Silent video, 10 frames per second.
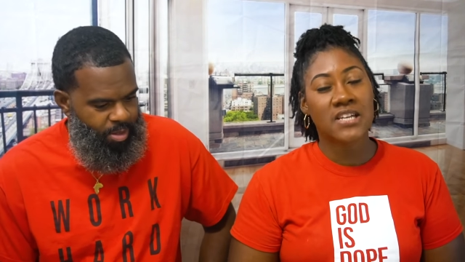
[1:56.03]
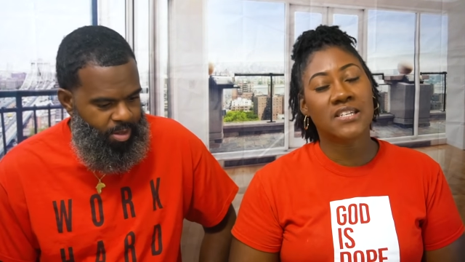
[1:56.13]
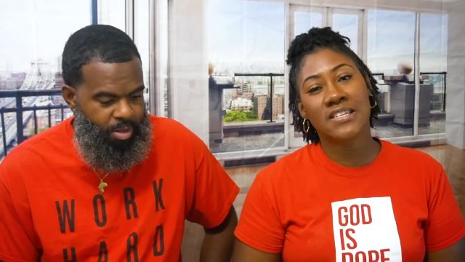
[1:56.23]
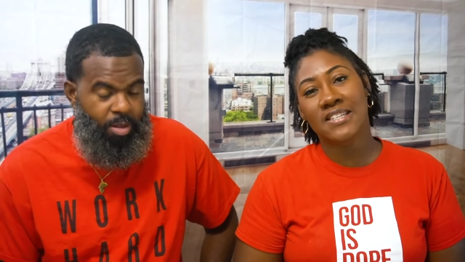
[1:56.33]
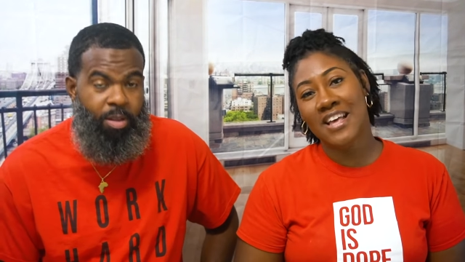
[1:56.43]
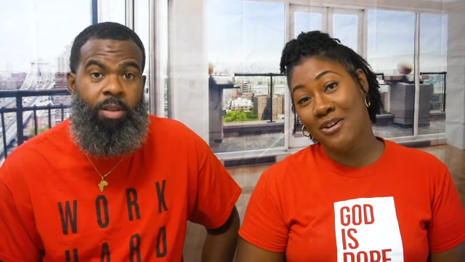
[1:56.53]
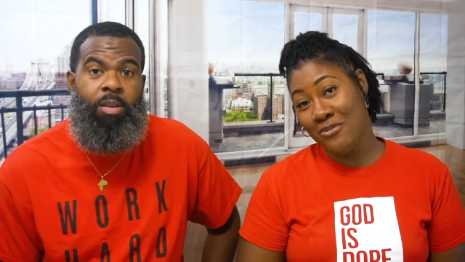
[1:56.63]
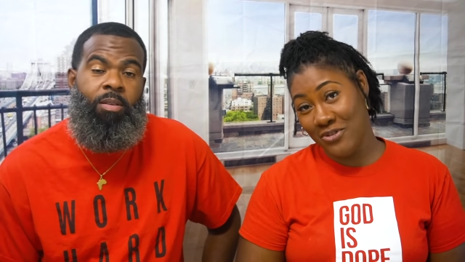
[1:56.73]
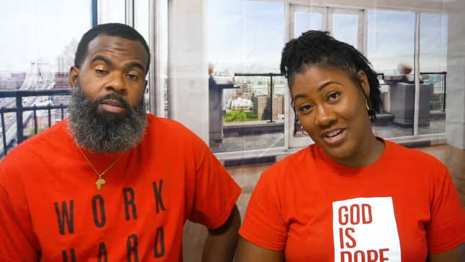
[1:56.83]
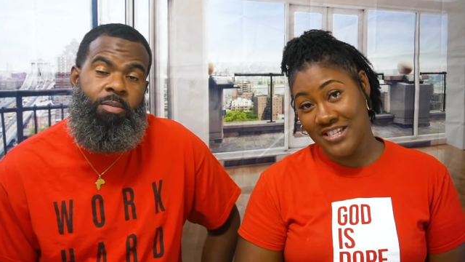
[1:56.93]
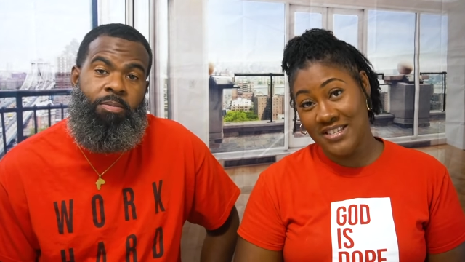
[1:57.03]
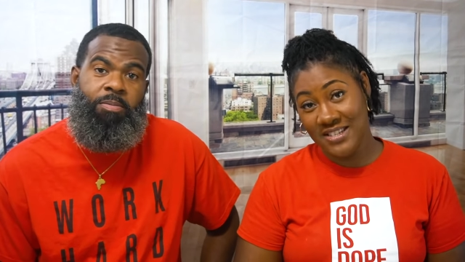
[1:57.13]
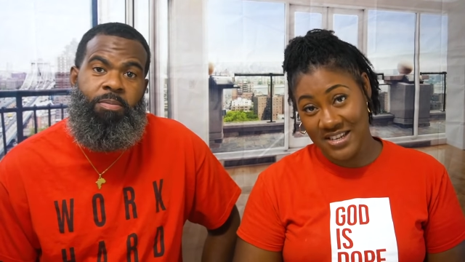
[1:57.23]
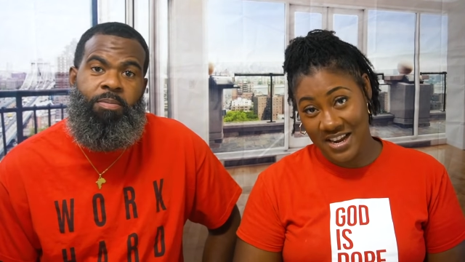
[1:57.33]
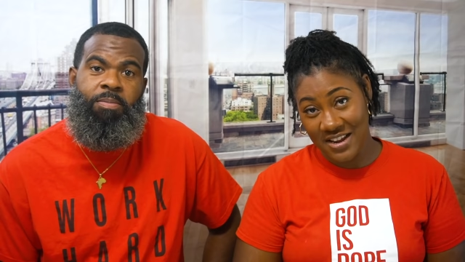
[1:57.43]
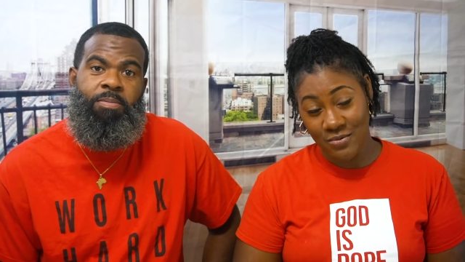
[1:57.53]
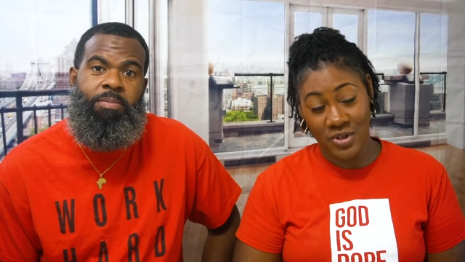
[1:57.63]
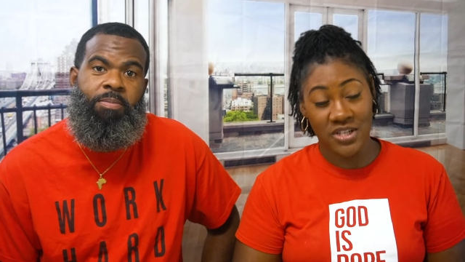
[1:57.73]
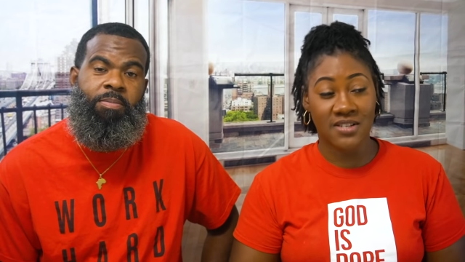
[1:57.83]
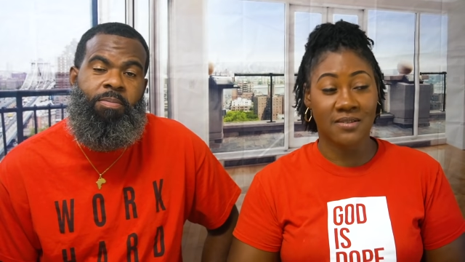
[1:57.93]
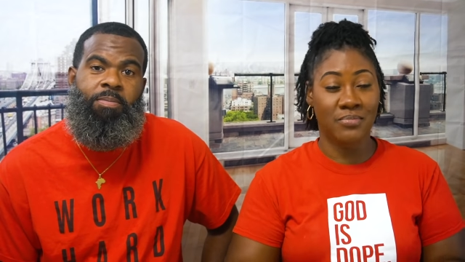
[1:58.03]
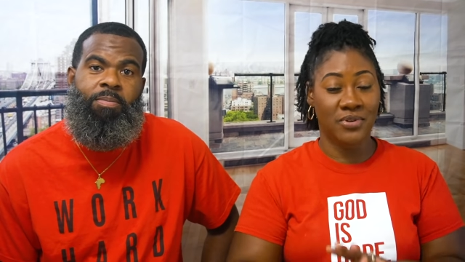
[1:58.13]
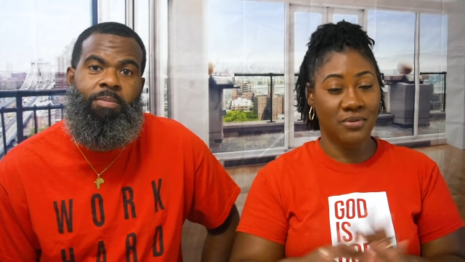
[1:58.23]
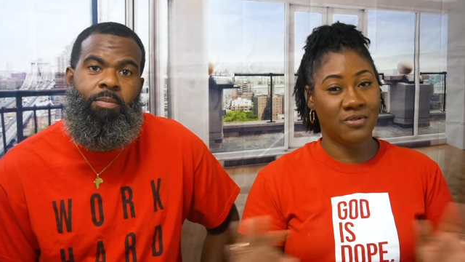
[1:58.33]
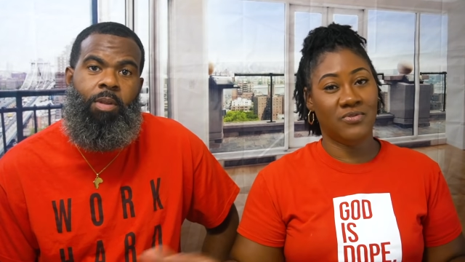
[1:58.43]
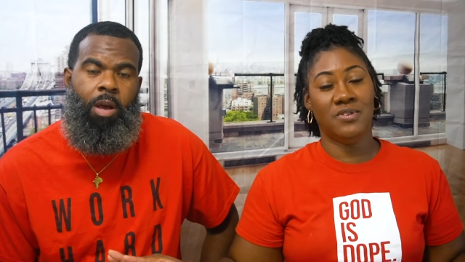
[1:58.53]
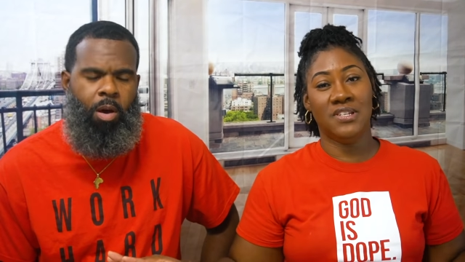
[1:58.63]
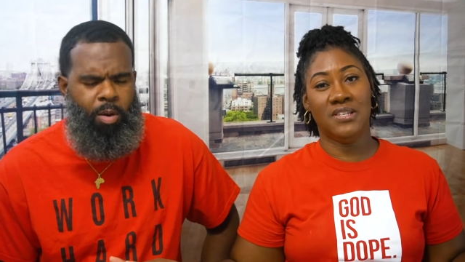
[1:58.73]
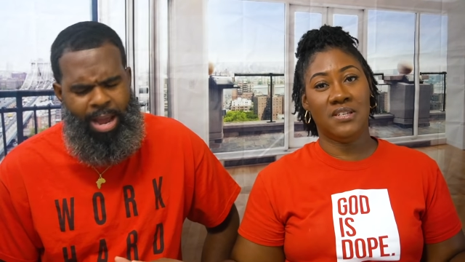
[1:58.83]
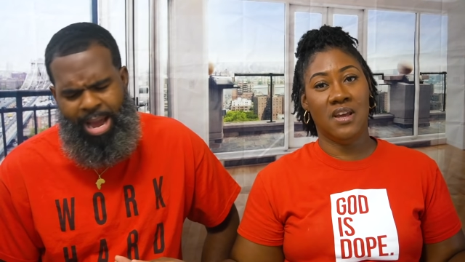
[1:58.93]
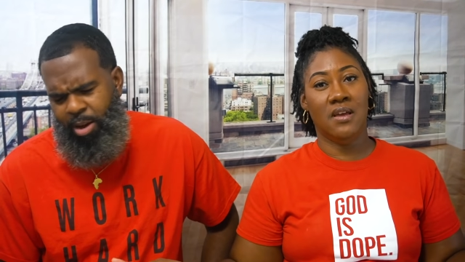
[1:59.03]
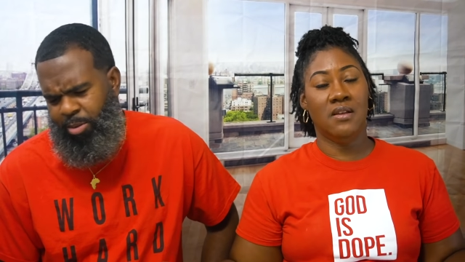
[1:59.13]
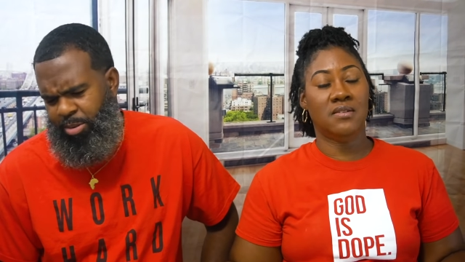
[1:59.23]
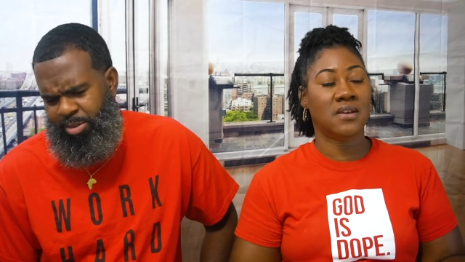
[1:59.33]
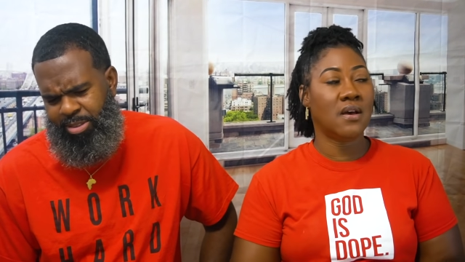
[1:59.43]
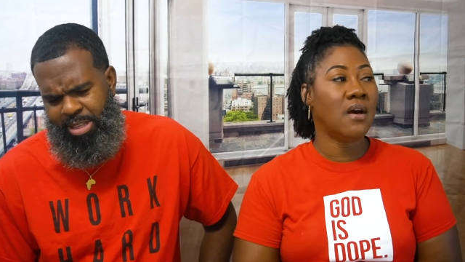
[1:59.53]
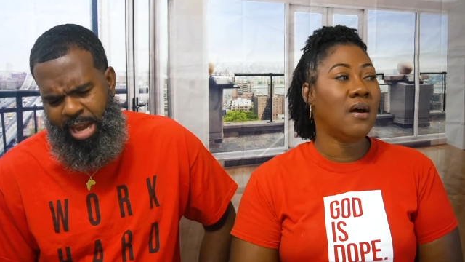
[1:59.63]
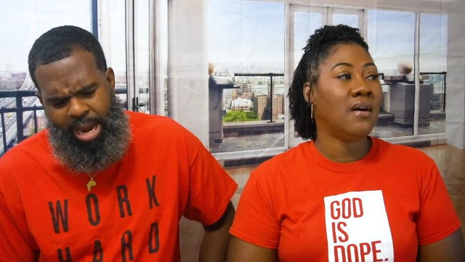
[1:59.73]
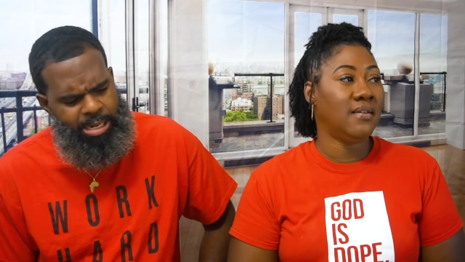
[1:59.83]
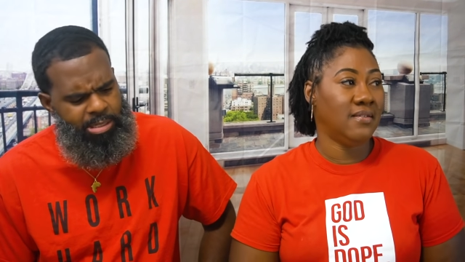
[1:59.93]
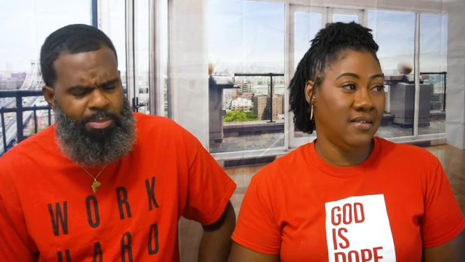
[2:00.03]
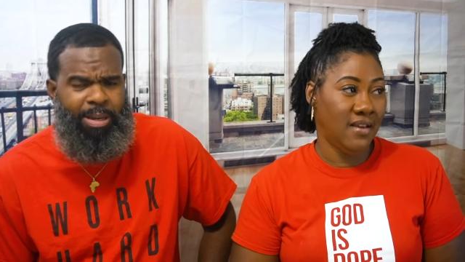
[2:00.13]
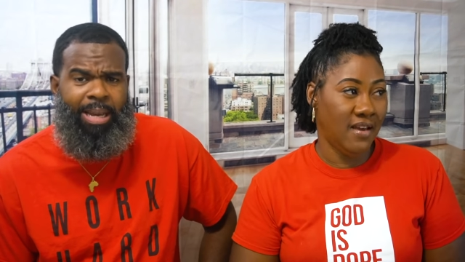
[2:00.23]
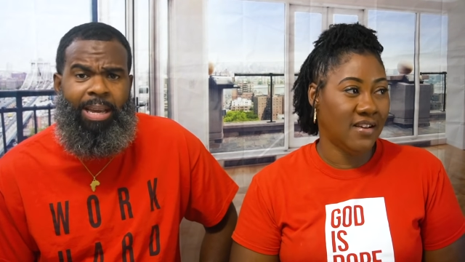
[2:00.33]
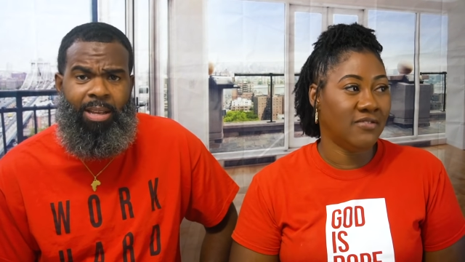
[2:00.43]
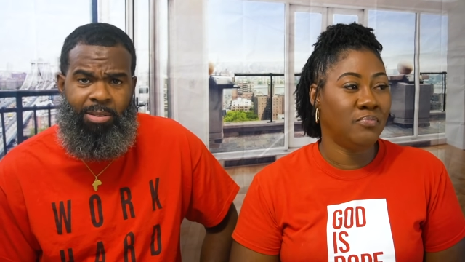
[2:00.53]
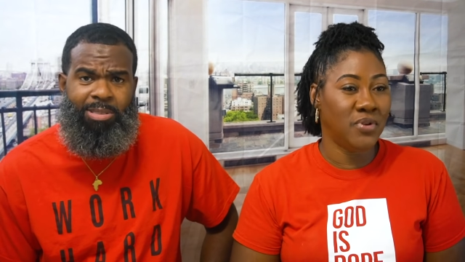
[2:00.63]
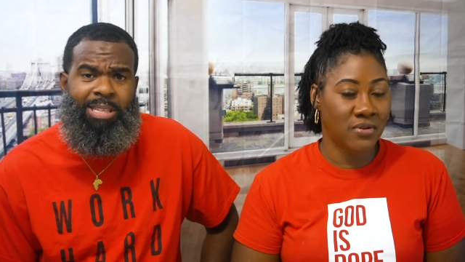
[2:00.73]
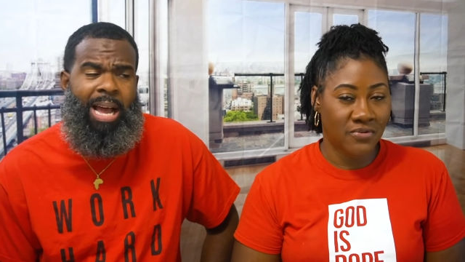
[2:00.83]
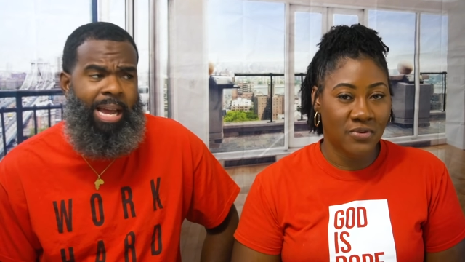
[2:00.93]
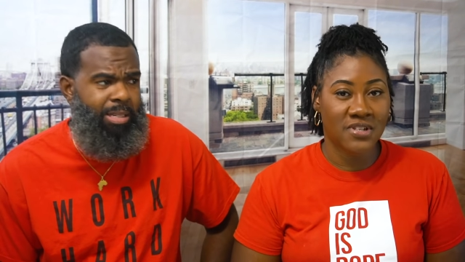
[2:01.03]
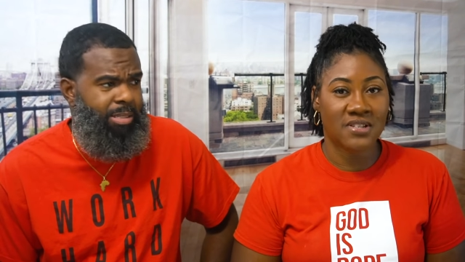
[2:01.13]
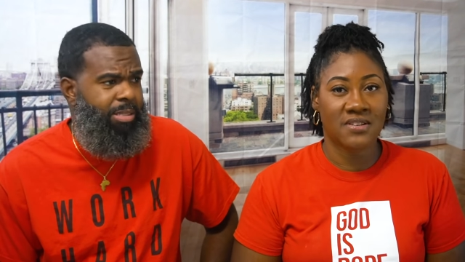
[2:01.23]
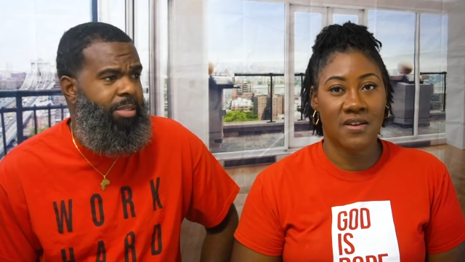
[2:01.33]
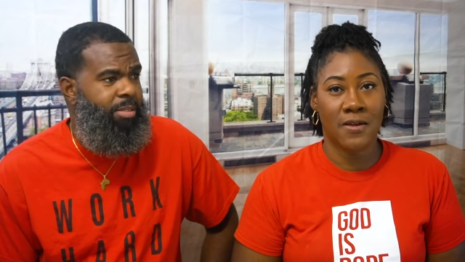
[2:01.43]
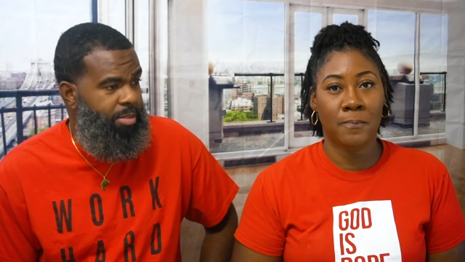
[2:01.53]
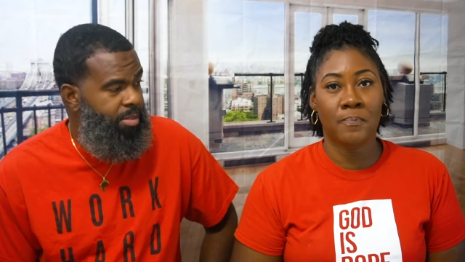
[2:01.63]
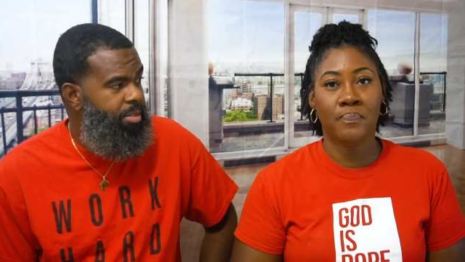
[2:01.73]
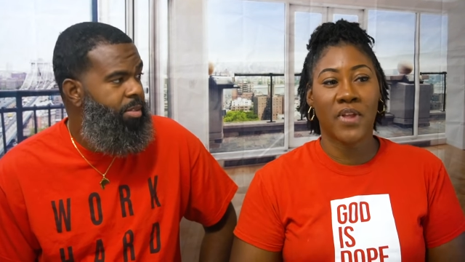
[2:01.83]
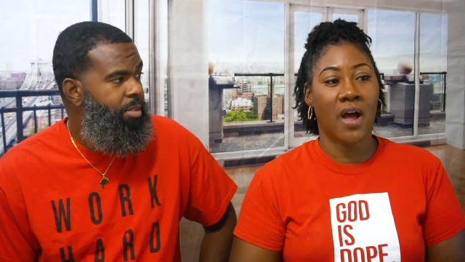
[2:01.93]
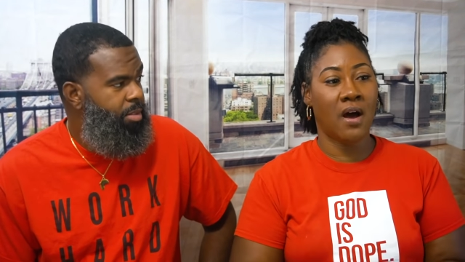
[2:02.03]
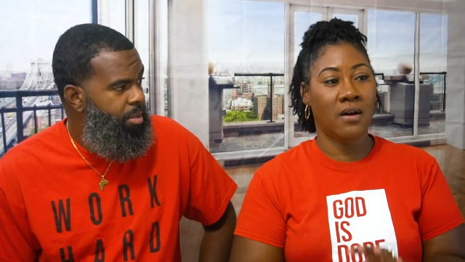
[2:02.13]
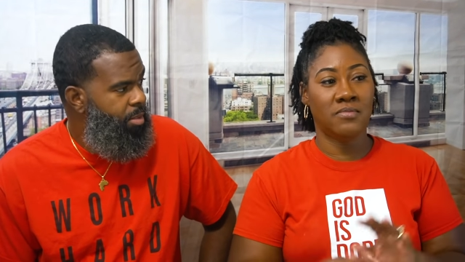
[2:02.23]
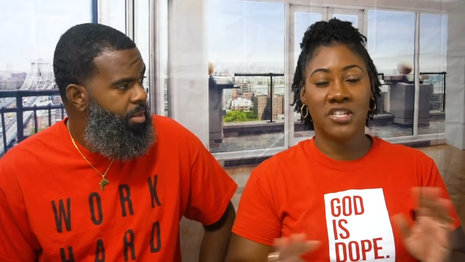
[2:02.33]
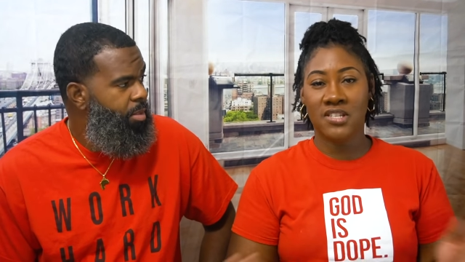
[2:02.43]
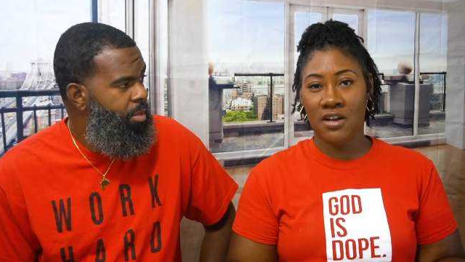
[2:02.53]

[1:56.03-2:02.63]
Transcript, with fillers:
Speaker 1: She's at her friend's estate, which is a beautiful estate. Oh, that house is nice, man. Yeah, beautiful nice. estate. Um, she's